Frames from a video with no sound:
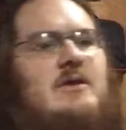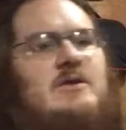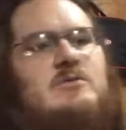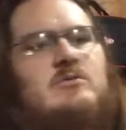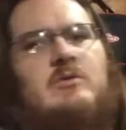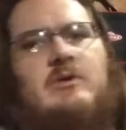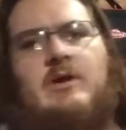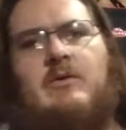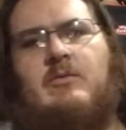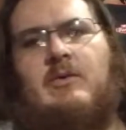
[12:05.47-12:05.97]
this
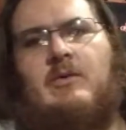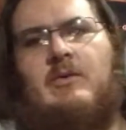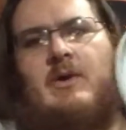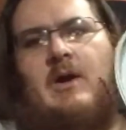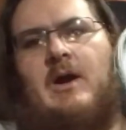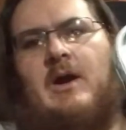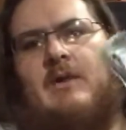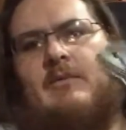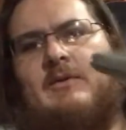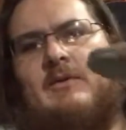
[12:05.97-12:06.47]
one. I
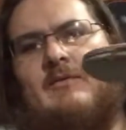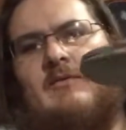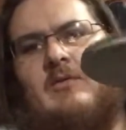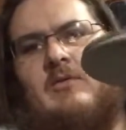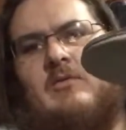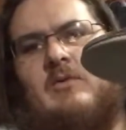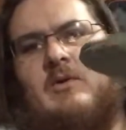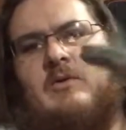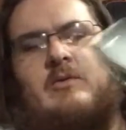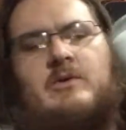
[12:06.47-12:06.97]
opted for
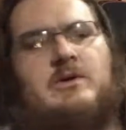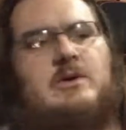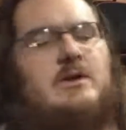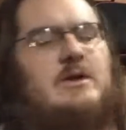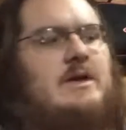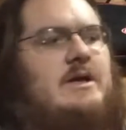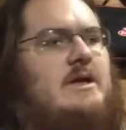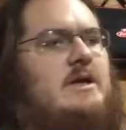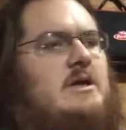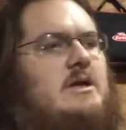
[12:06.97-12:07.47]
the one with the
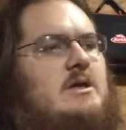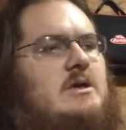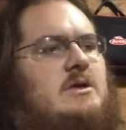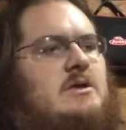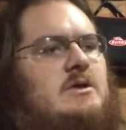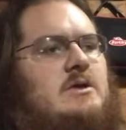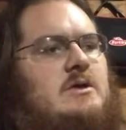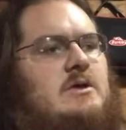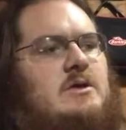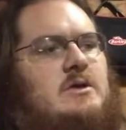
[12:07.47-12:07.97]
lid,
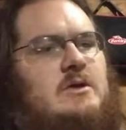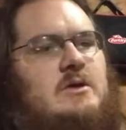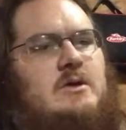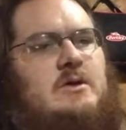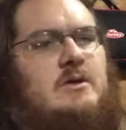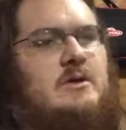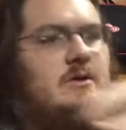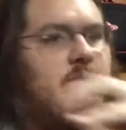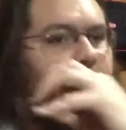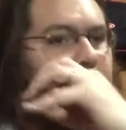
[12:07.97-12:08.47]

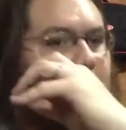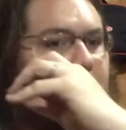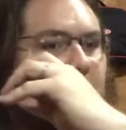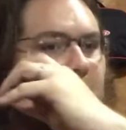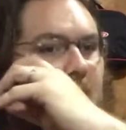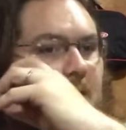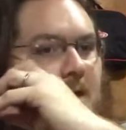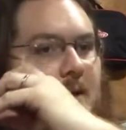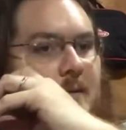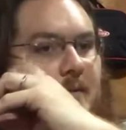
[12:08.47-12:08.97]

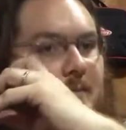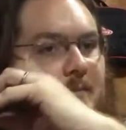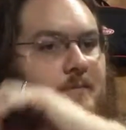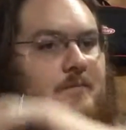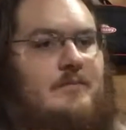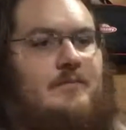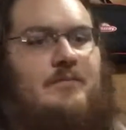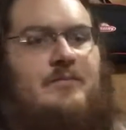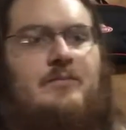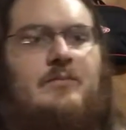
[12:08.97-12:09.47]

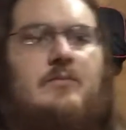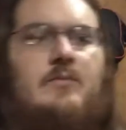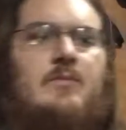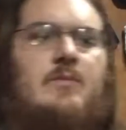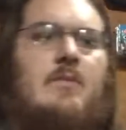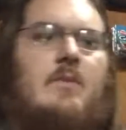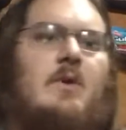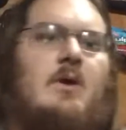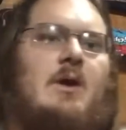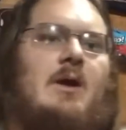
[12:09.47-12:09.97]

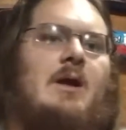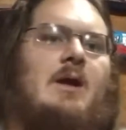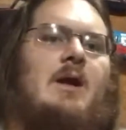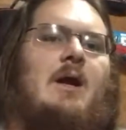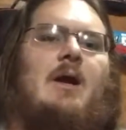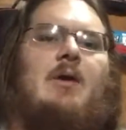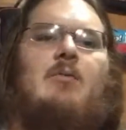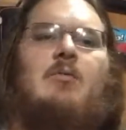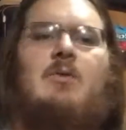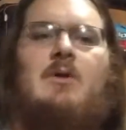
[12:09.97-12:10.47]
and
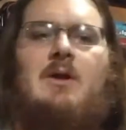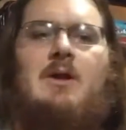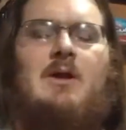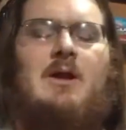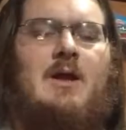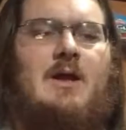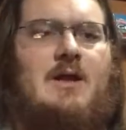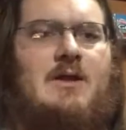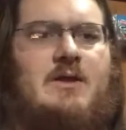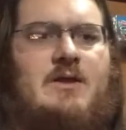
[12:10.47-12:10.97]
I really
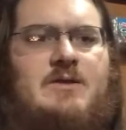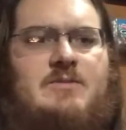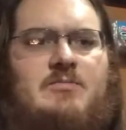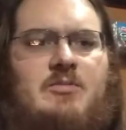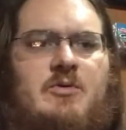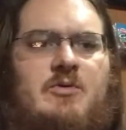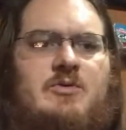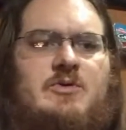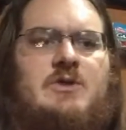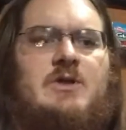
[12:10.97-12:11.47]
like these
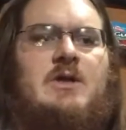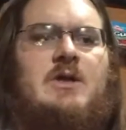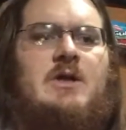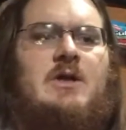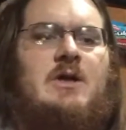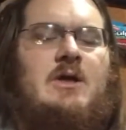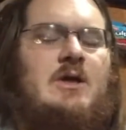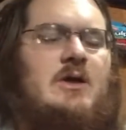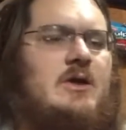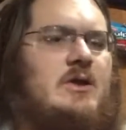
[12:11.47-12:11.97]
bowls.
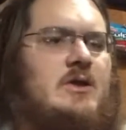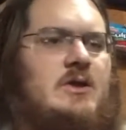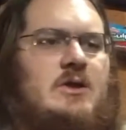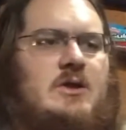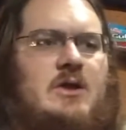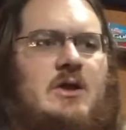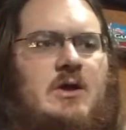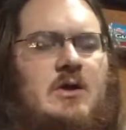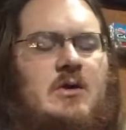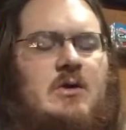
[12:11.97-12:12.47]

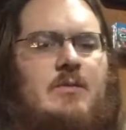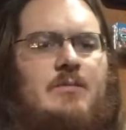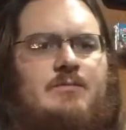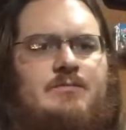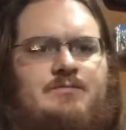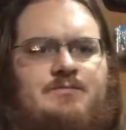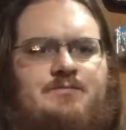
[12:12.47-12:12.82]
Let